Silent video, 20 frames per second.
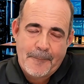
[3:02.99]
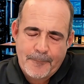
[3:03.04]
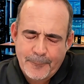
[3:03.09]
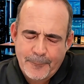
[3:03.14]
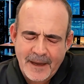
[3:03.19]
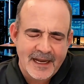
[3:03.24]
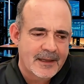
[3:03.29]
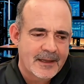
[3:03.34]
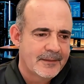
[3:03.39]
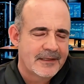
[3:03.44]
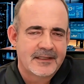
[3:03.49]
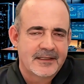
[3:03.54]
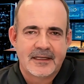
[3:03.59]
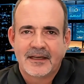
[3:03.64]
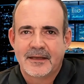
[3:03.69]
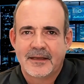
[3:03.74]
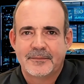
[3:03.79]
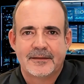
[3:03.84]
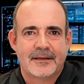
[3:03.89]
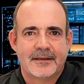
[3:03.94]
My name is
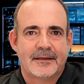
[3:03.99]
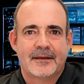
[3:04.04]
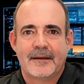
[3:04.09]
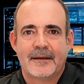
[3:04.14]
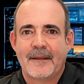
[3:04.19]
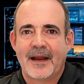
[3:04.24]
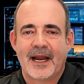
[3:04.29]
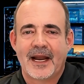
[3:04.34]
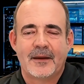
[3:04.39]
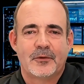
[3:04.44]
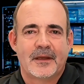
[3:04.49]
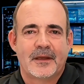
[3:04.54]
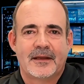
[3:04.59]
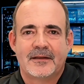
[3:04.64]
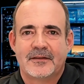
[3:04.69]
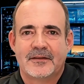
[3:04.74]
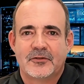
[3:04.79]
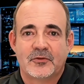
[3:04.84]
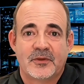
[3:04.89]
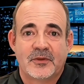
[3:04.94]
Tim. I run
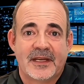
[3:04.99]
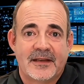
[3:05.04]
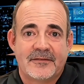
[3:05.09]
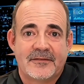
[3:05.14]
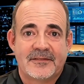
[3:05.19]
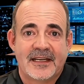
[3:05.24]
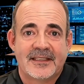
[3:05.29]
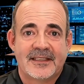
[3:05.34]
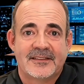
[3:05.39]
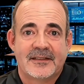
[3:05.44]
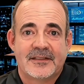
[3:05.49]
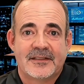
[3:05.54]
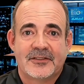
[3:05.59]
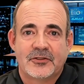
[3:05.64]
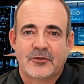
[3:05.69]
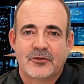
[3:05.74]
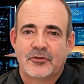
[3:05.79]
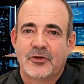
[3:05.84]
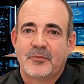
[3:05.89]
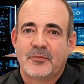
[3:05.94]
3 faceless
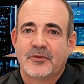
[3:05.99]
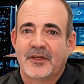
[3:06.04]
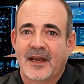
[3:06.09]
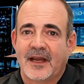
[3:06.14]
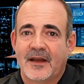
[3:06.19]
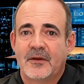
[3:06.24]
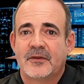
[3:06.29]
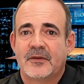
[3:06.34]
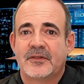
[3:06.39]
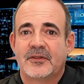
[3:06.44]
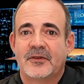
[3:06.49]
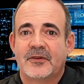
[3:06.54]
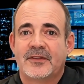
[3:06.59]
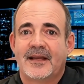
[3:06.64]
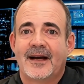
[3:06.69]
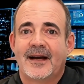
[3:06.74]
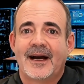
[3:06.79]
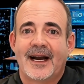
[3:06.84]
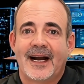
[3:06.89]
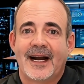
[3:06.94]
YouTube channels
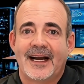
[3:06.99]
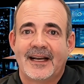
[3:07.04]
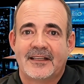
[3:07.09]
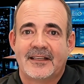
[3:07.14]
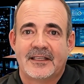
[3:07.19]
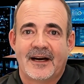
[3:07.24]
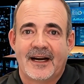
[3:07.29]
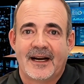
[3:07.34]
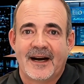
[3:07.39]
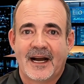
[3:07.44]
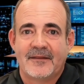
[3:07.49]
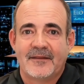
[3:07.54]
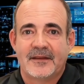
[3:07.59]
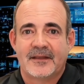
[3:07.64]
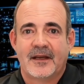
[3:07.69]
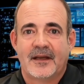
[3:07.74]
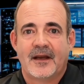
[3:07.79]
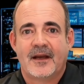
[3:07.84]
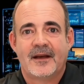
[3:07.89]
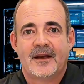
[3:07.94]
using a HeyGen
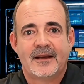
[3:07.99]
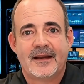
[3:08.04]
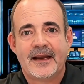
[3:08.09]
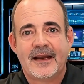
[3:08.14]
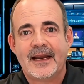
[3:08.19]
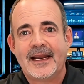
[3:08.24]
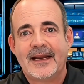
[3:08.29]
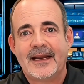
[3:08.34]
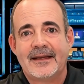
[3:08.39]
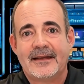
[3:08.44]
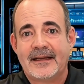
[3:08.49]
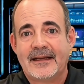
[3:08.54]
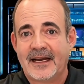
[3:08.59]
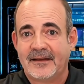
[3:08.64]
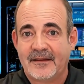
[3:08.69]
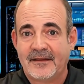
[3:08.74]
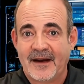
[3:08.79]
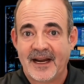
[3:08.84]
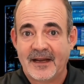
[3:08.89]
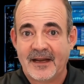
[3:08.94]
avatar instead
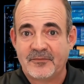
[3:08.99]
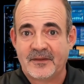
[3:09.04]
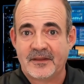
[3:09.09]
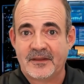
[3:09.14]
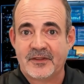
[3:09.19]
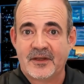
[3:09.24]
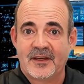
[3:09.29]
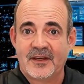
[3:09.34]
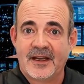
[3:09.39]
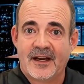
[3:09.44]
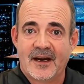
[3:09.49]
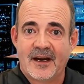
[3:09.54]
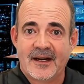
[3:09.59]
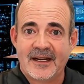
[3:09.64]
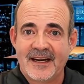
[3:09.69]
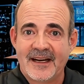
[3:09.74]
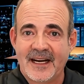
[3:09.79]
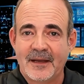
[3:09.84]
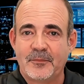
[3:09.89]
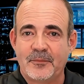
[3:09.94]
of ever turning on a
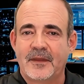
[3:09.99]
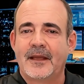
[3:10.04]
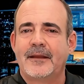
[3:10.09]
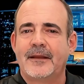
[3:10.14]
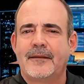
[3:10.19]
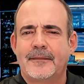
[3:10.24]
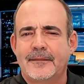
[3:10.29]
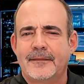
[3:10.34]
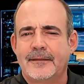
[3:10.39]
camera.